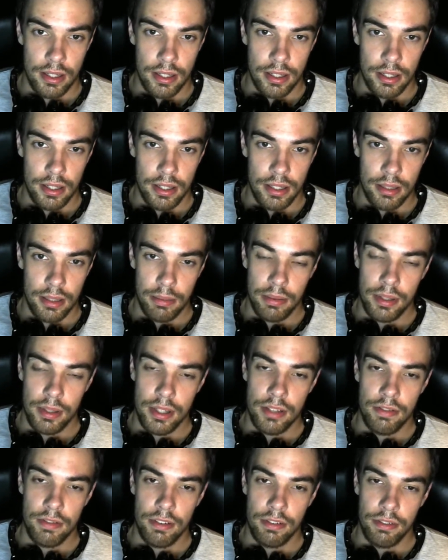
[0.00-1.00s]
just please
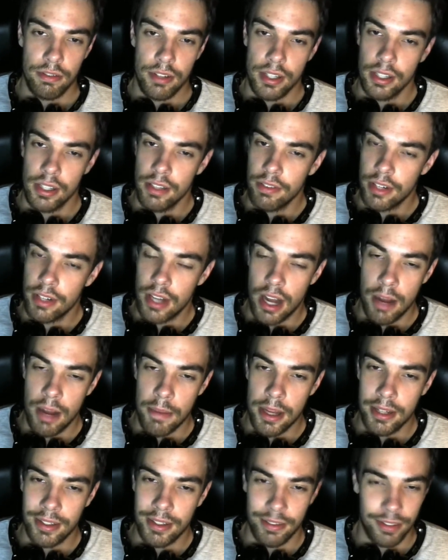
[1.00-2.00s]
feel free to leave a
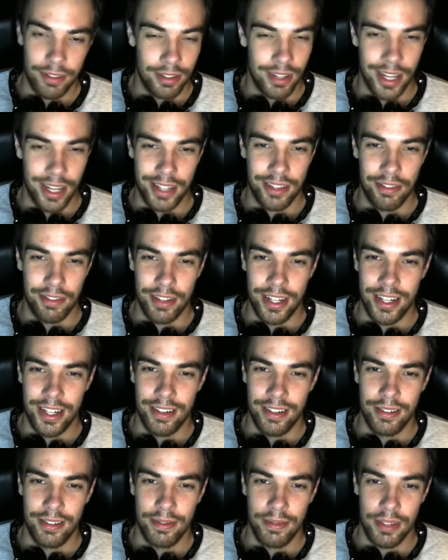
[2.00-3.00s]
comment. If you like the
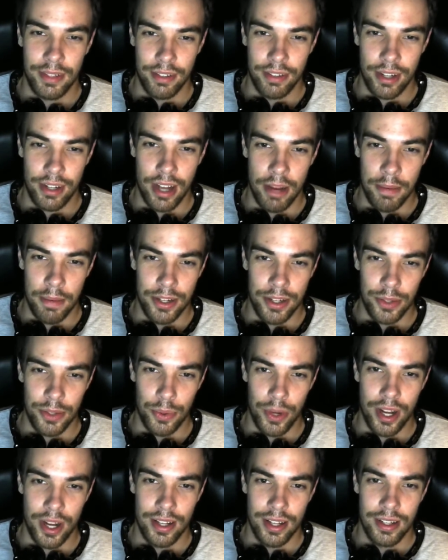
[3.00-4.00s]
video, leave a comment as
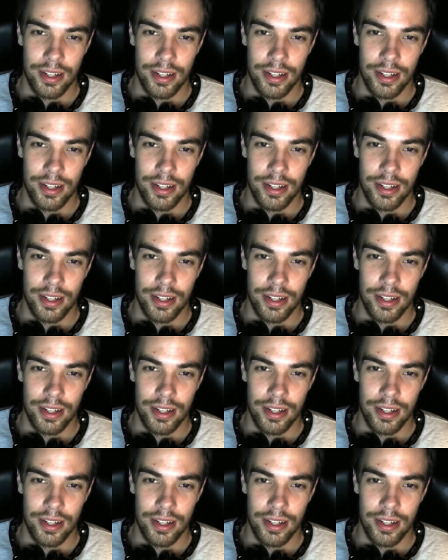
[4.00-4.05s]
well.